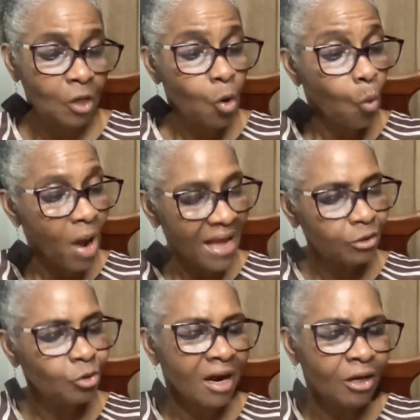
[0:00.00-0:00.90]
While
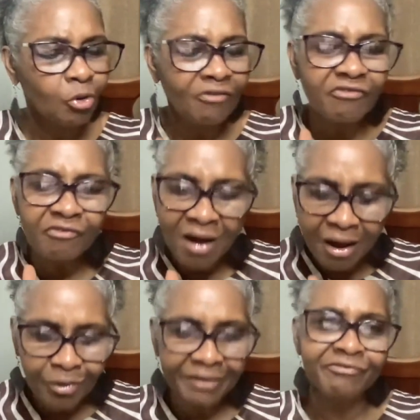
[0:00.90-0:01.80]
una look
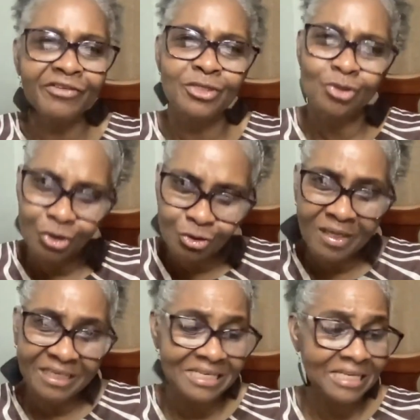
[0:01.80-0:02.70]
forward for
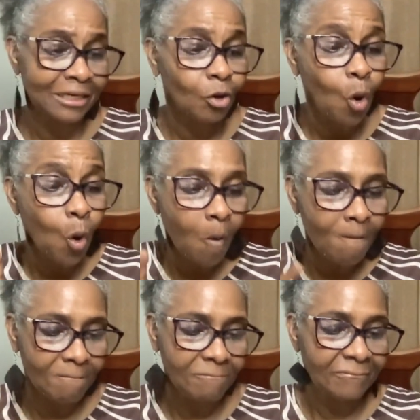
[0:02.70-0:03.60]
judgment day come.